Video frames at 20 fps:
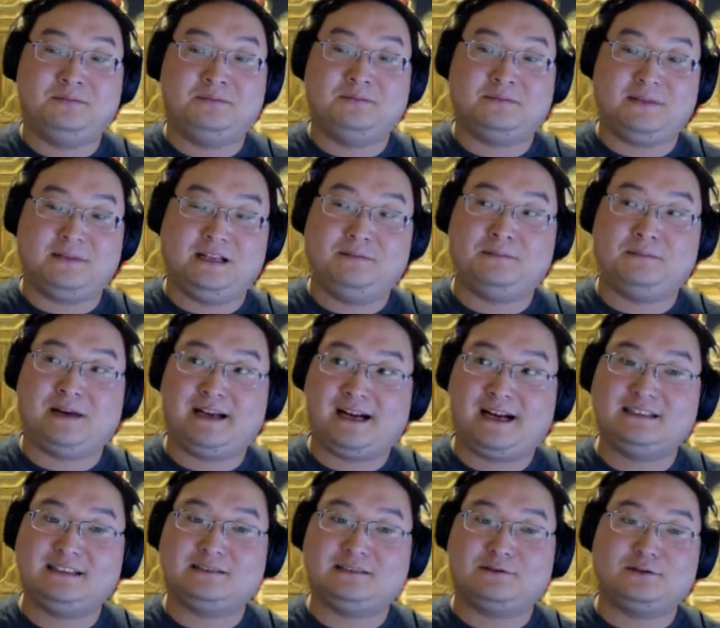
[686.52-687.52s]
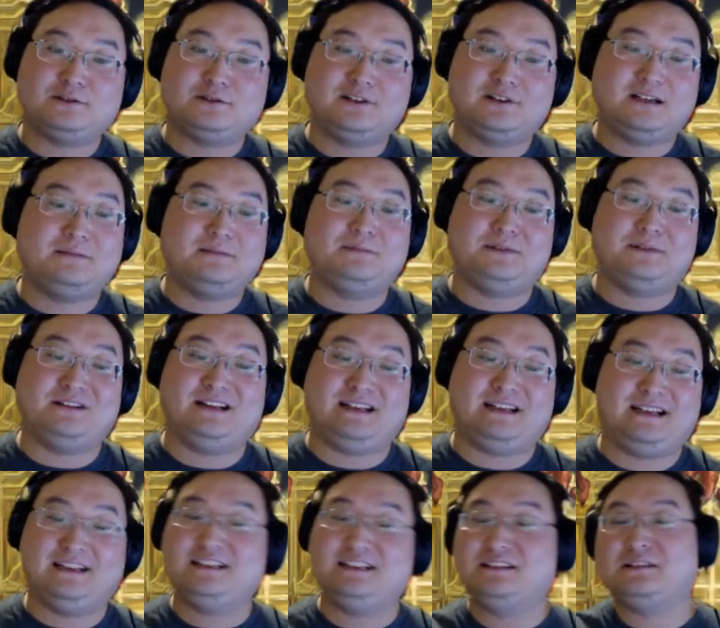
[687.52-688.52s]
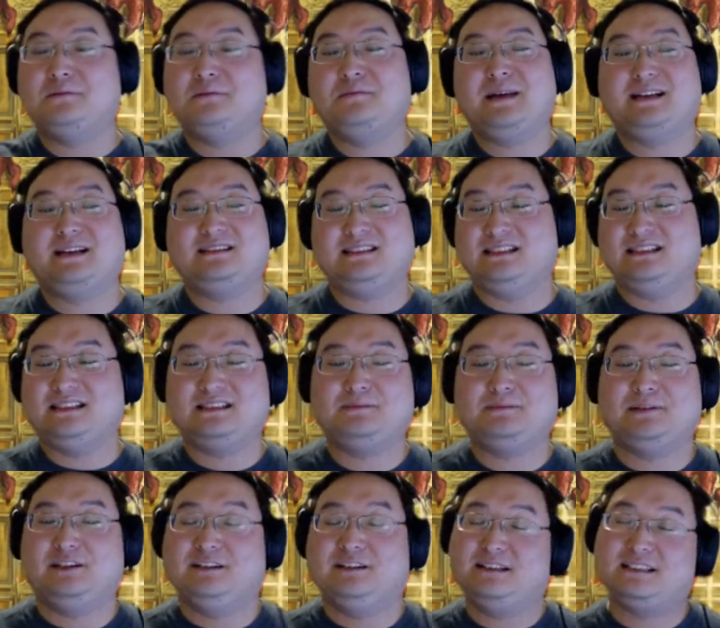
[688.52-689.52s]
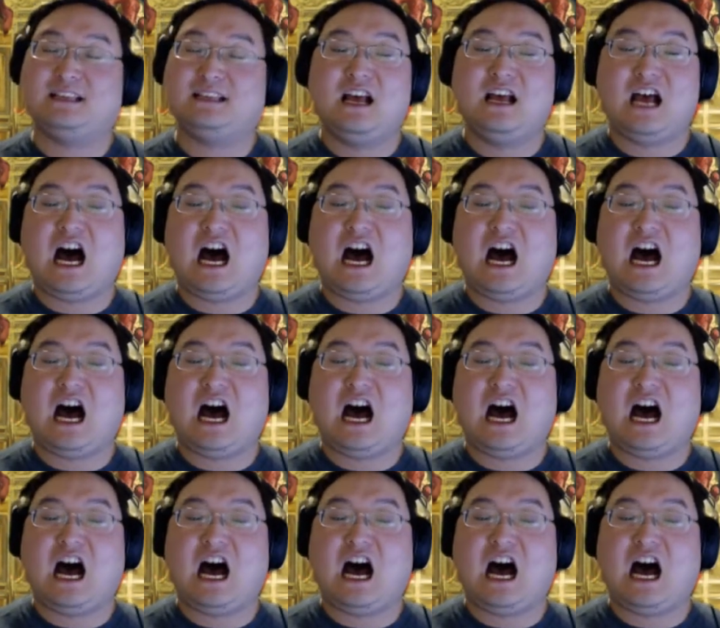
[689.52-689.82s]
in my high school career, but like it is an amazing experience.